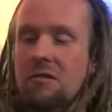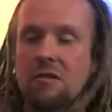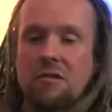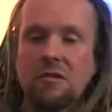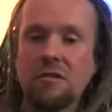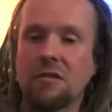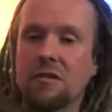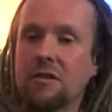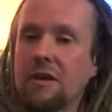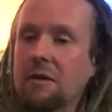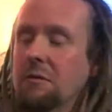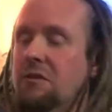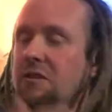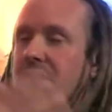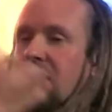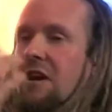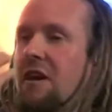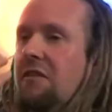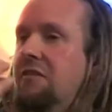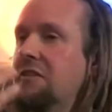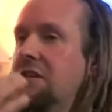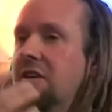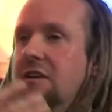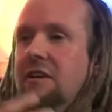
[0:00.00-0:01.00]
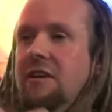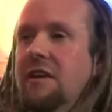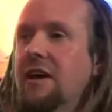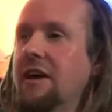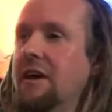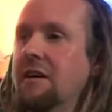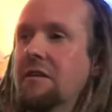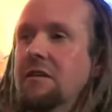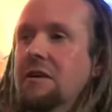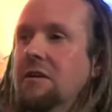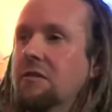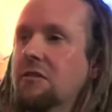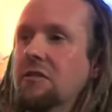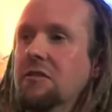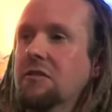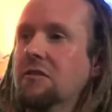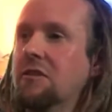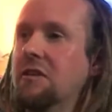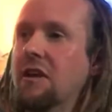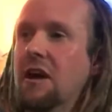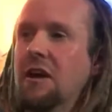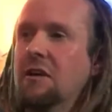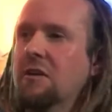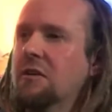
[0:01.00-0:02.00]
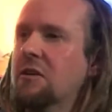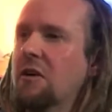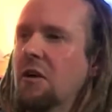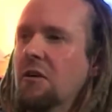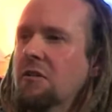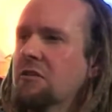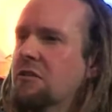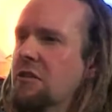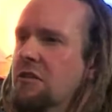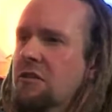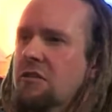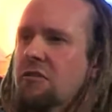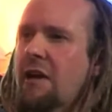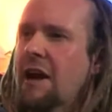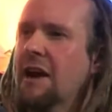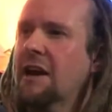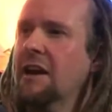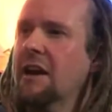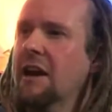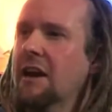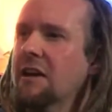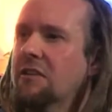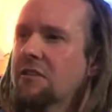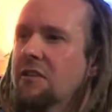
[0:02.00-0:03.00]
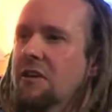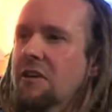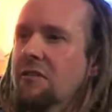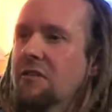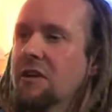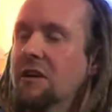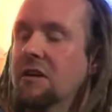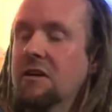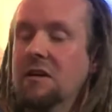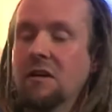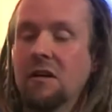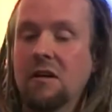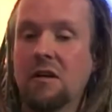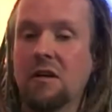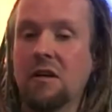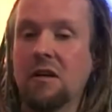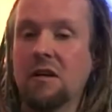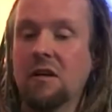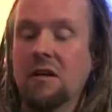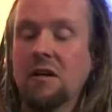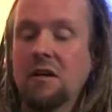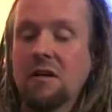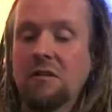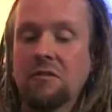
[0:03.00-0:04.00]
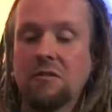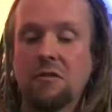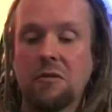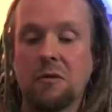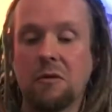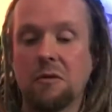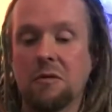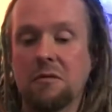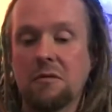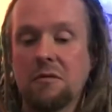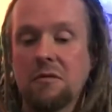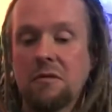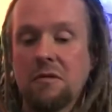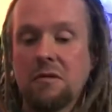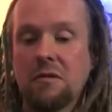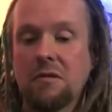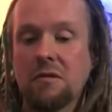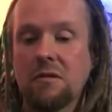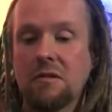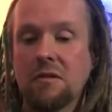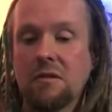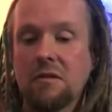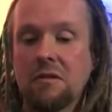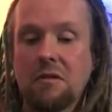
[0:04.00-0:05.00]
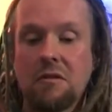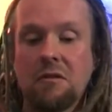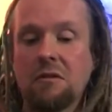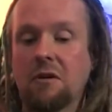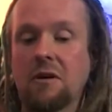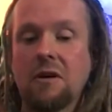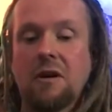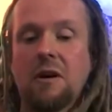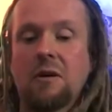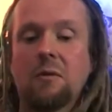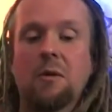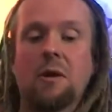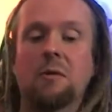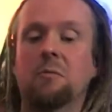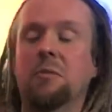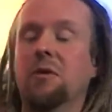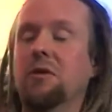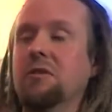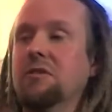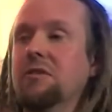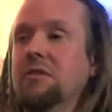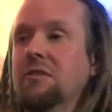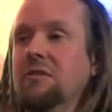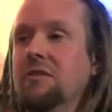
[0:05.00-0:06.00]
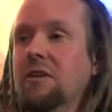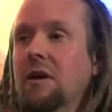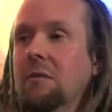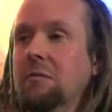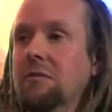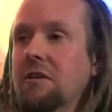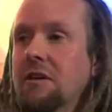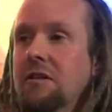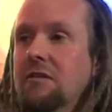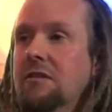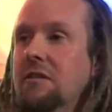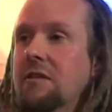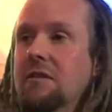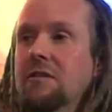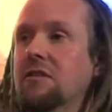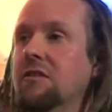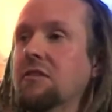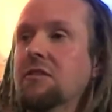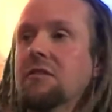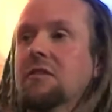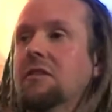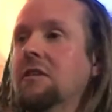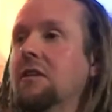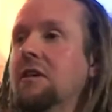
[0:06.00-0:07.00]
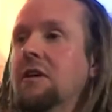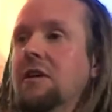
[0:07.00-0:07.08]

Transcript: just there was nothing there. It was just no conscious recollection of it. Right, interesting. I thought, All right, I won't push the subject. I just